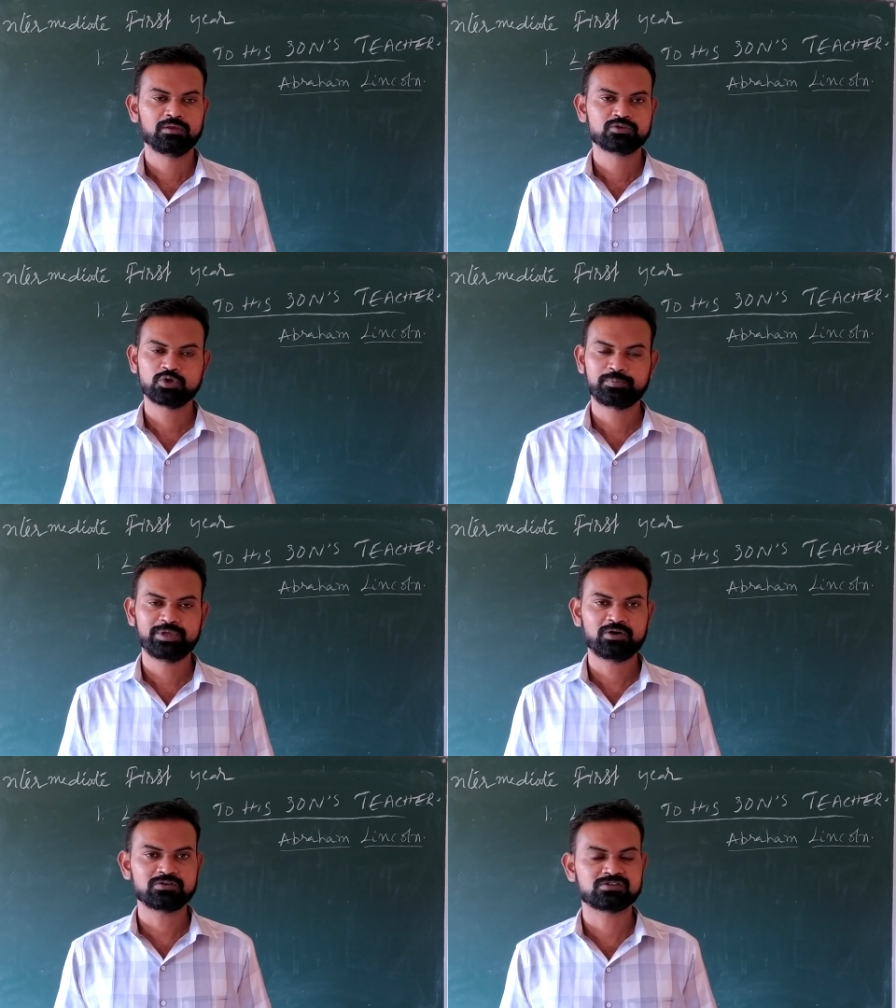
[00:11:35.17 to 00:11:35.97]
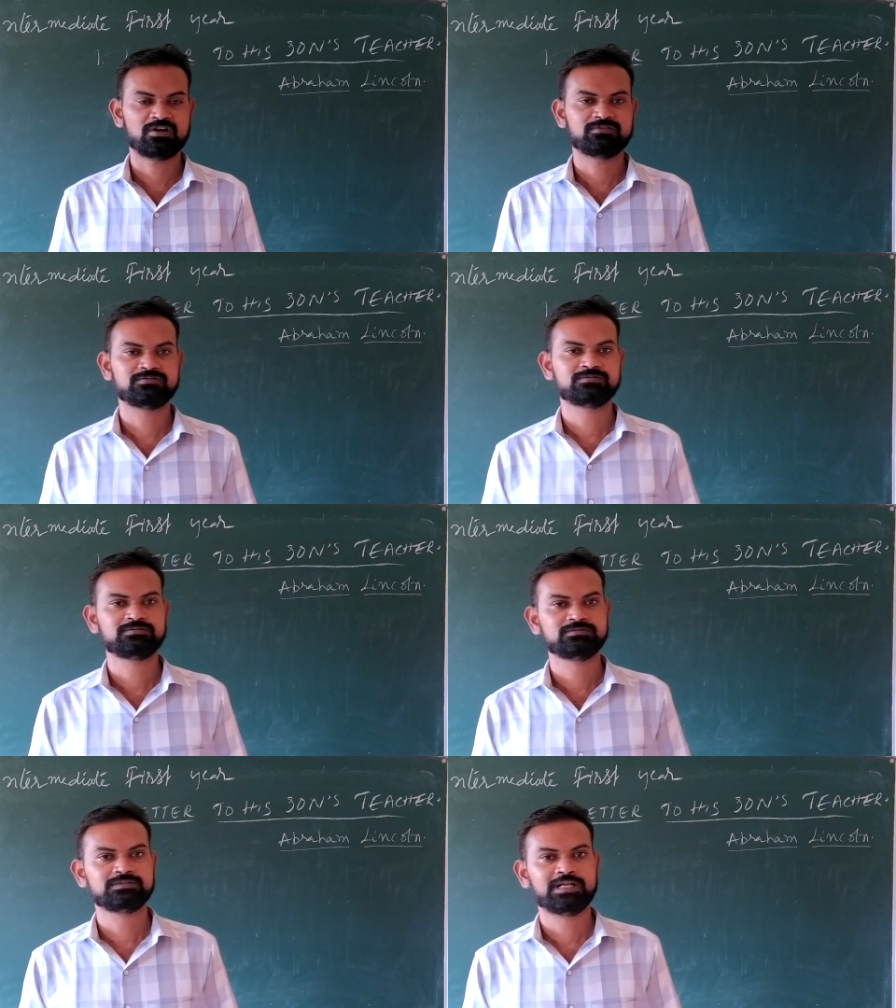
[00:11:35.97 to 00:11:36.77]
So because of
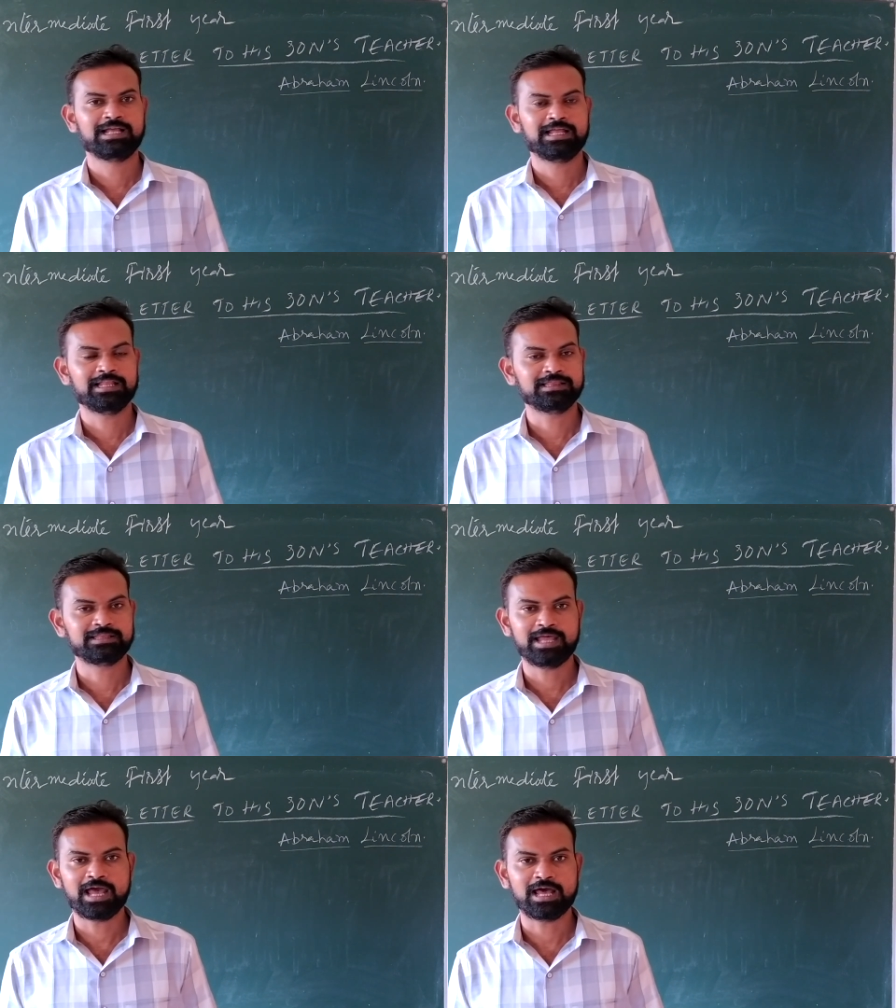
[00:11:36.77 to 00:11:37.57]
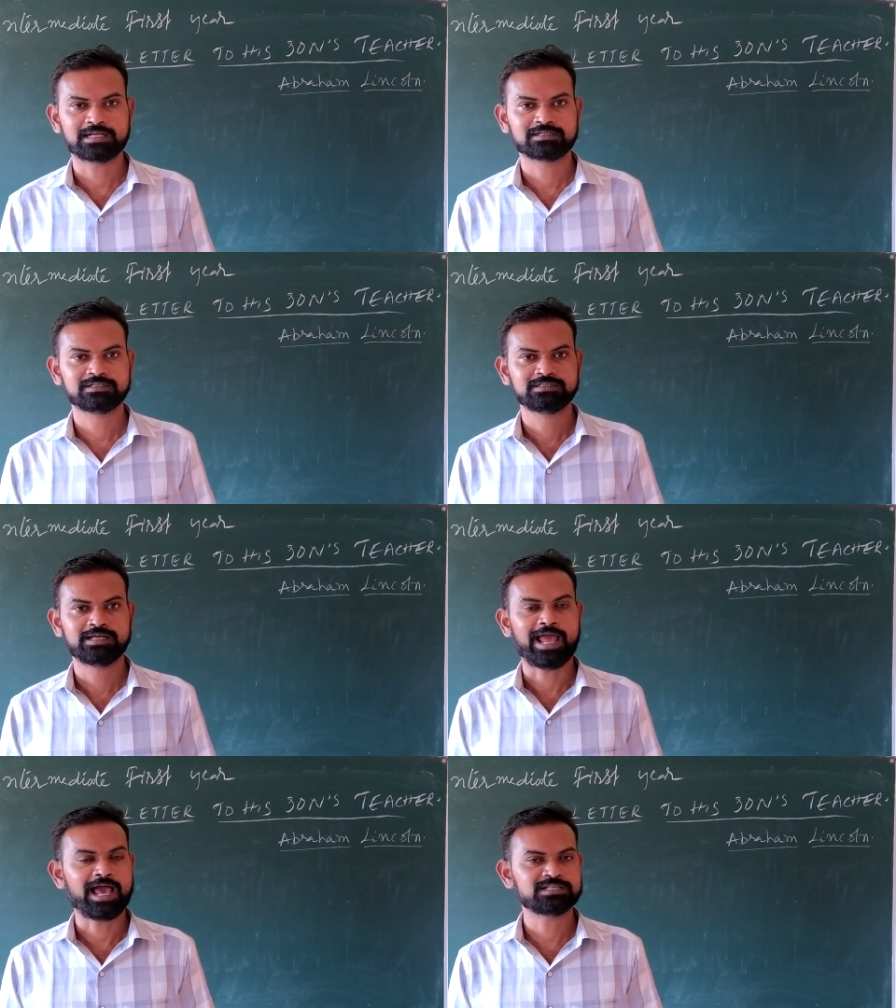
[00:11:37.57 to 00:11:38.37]
they are
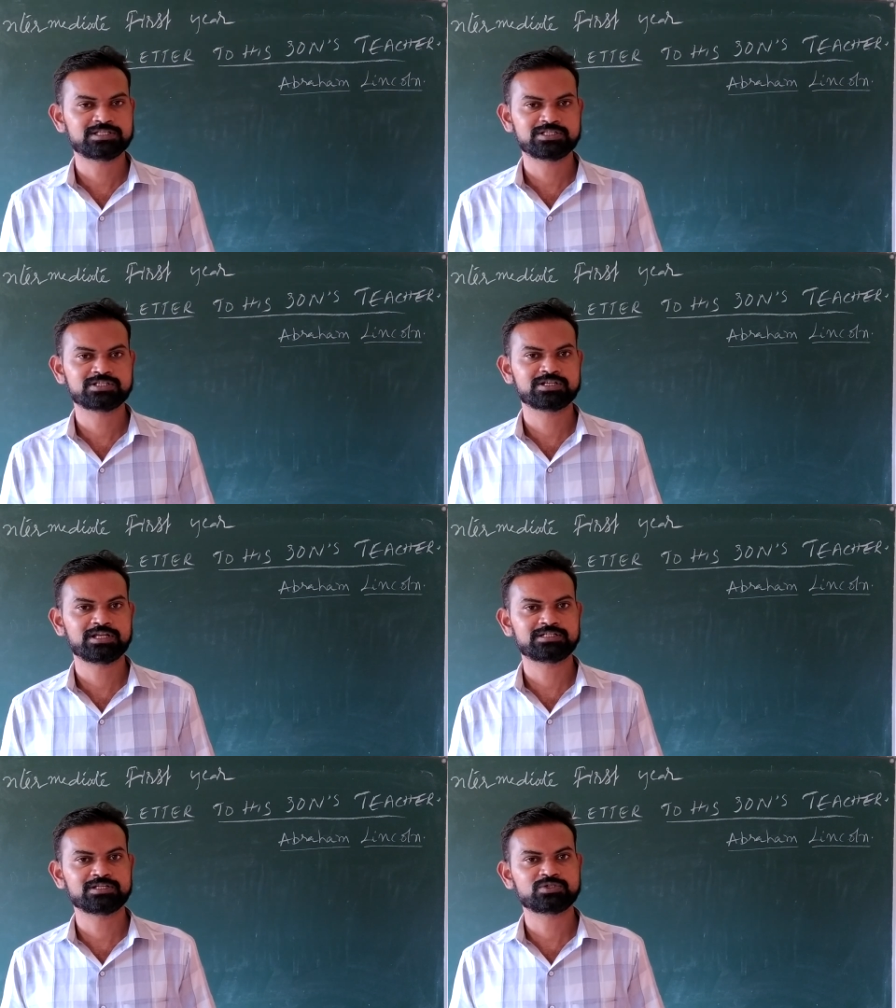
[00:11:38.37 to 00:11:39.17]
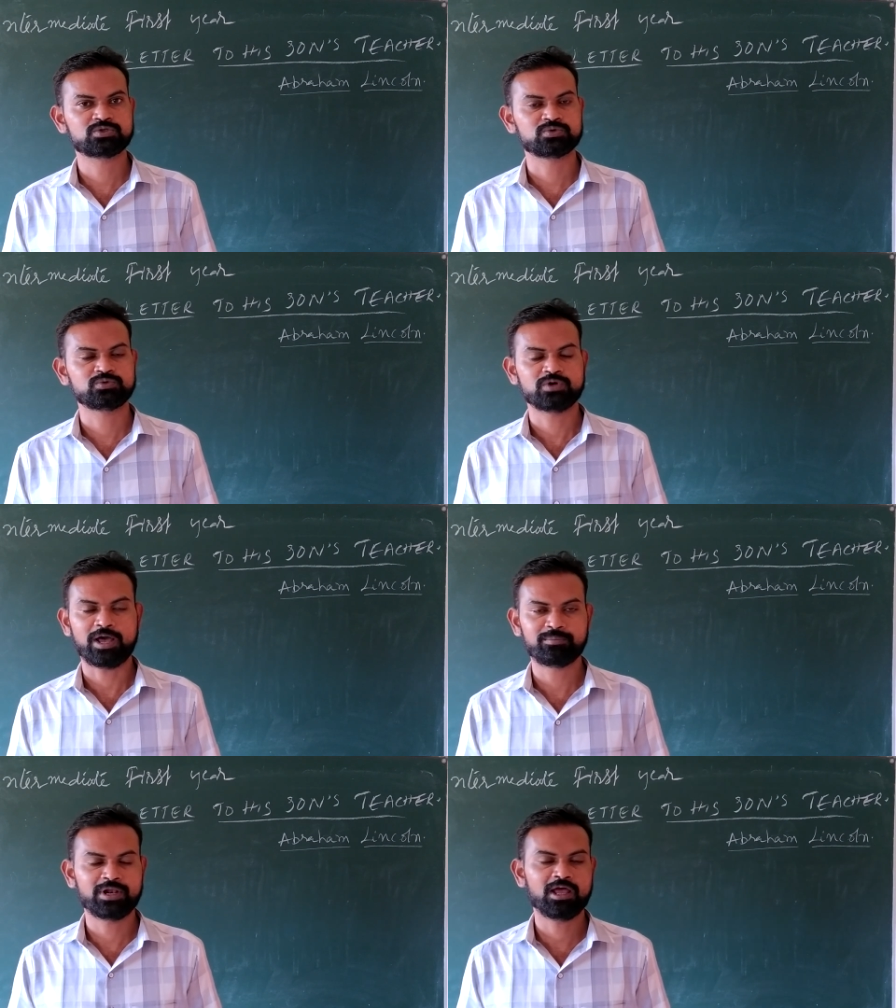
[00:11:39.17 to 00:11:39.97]
assassinated to
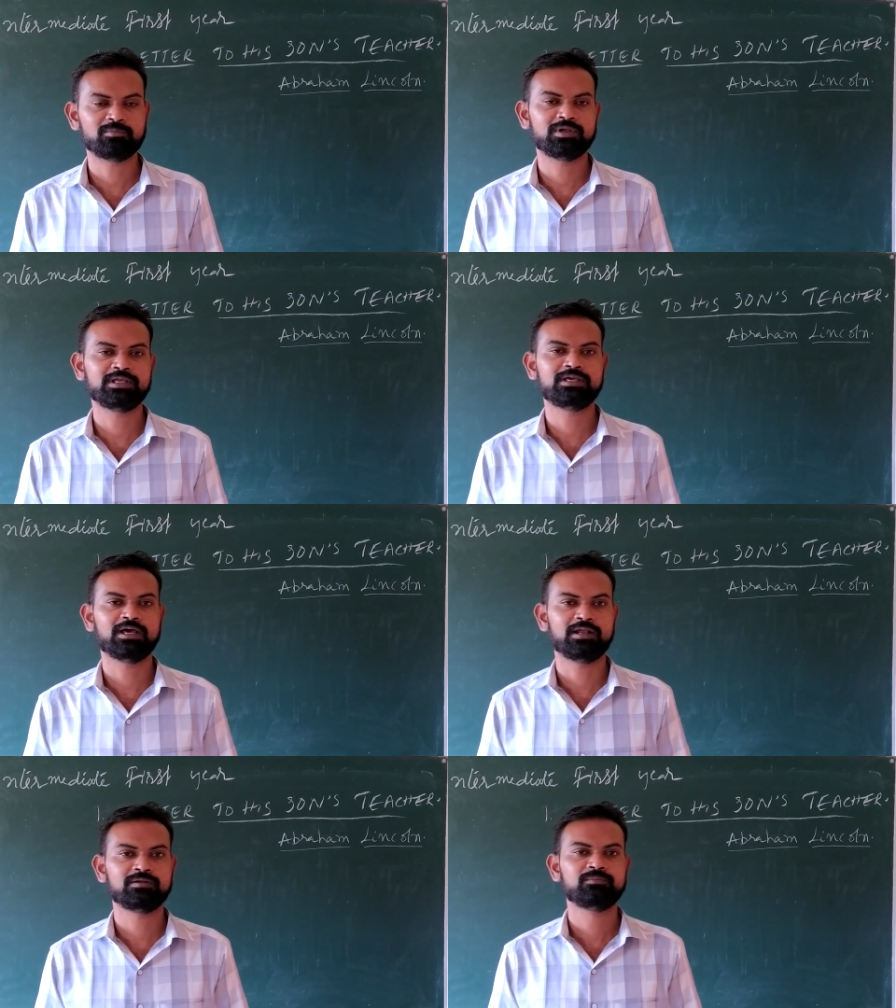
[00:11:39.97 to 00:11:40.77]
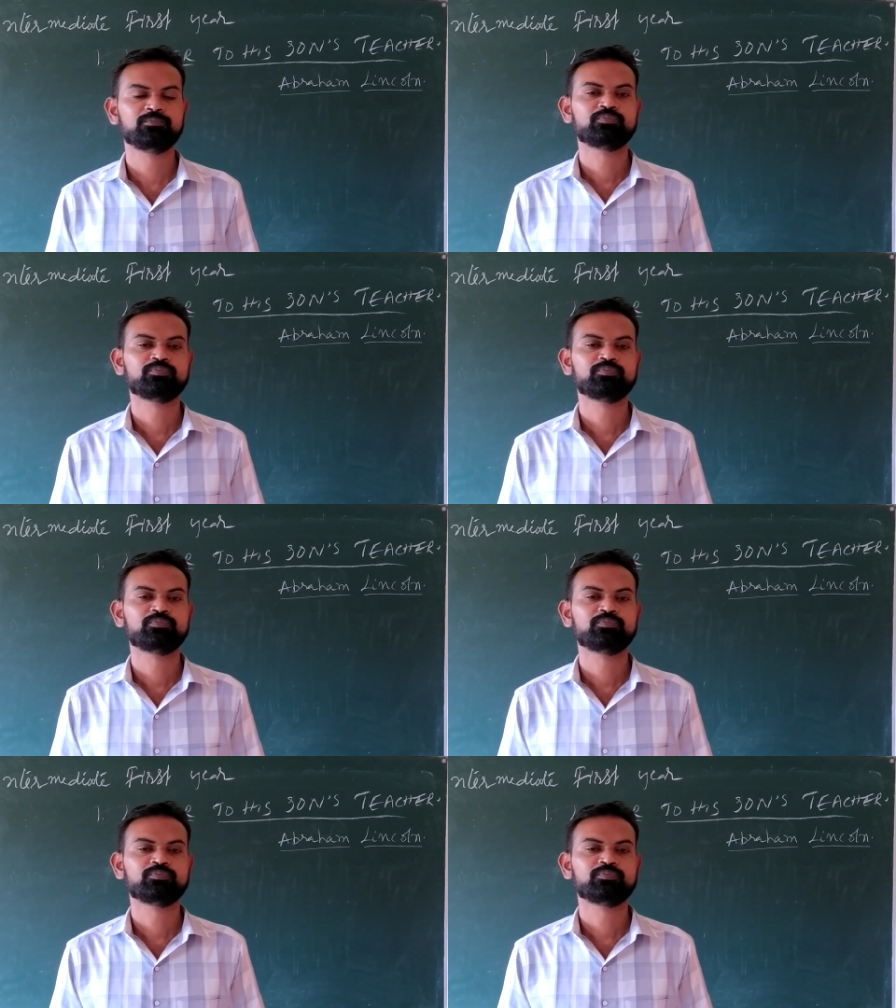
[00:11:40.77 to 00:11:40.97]
Abraham Lincoln,